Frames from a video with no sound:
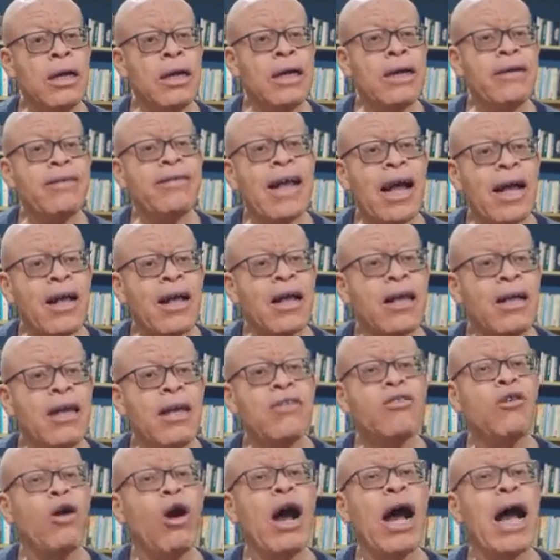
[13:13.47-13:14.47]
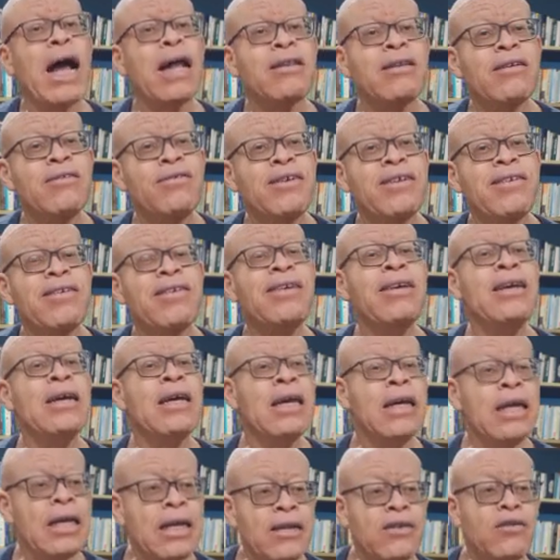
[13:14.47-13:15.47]
his or her
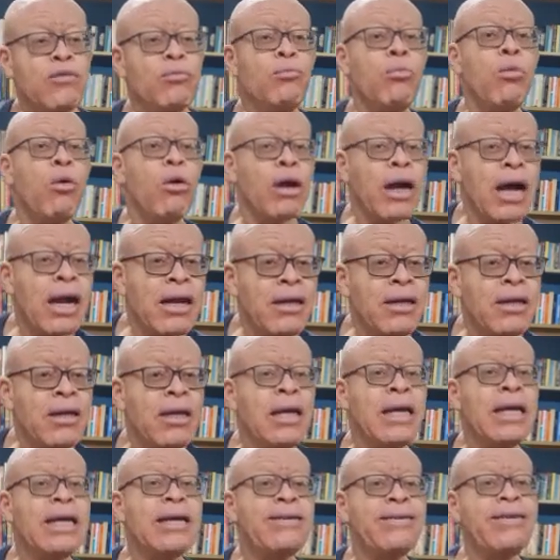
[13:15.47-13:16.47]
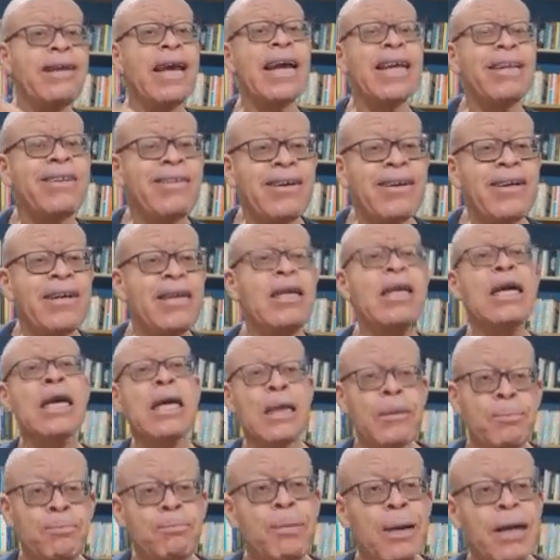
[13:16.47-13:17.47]
activity is morally, is ethically
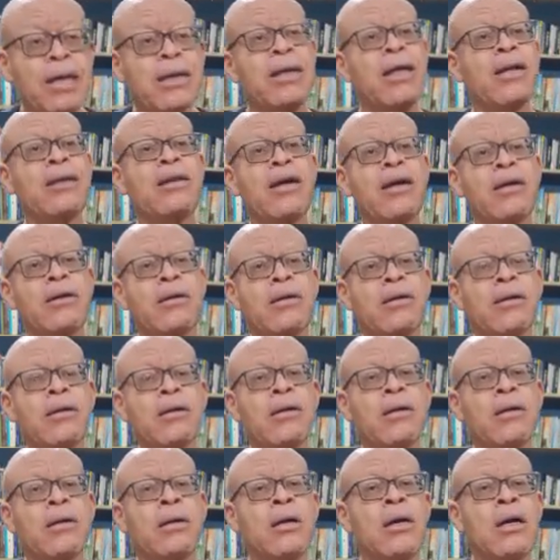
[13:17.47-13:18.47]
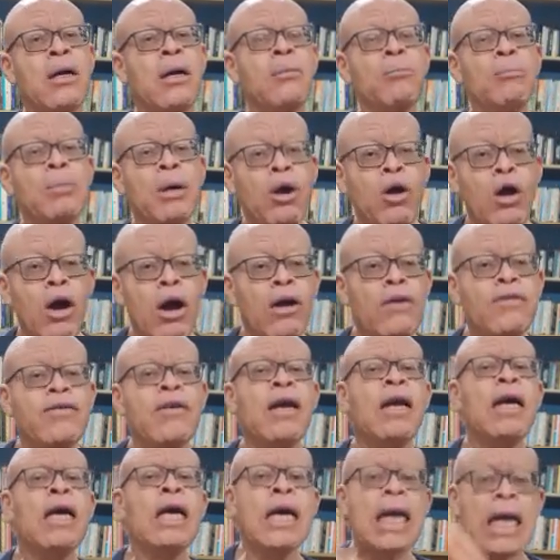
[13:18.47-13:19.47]
impregnated.
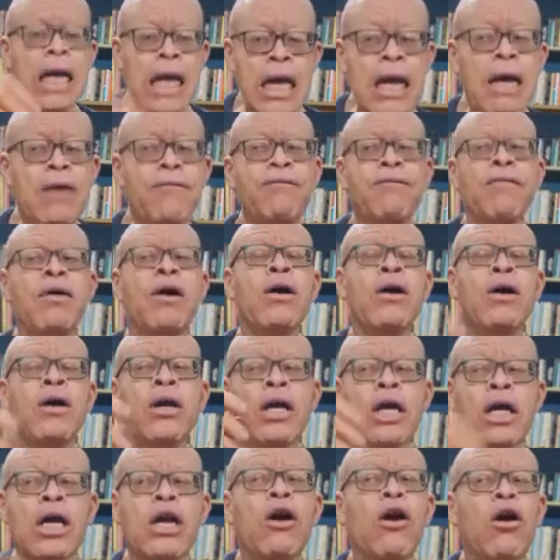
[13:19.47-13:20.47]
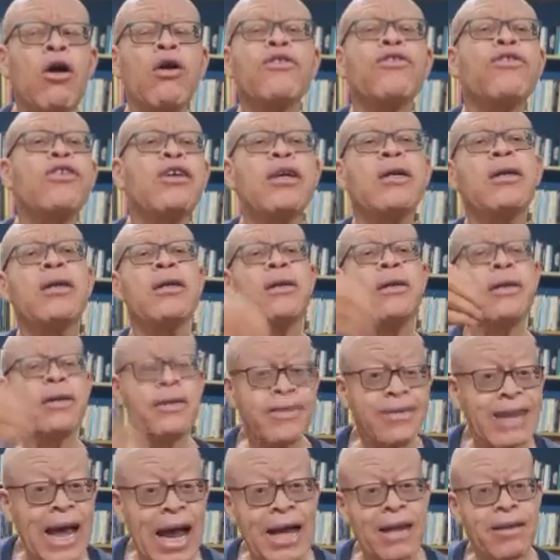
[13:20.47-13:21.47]
Because if he or she
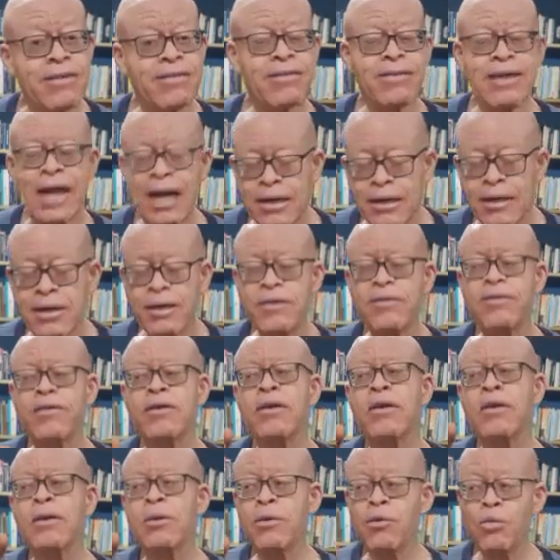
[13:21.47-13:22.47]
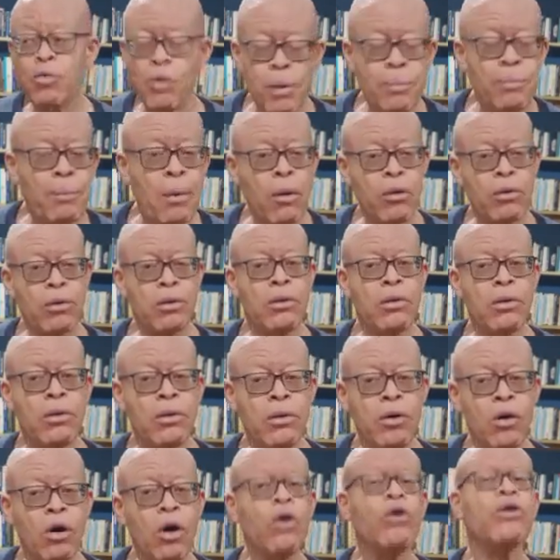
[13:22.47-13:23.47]
decides that this weapon
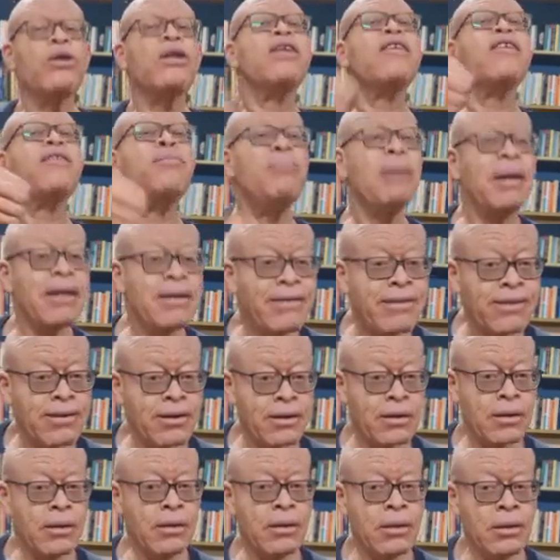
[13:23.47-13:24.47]
or this medicine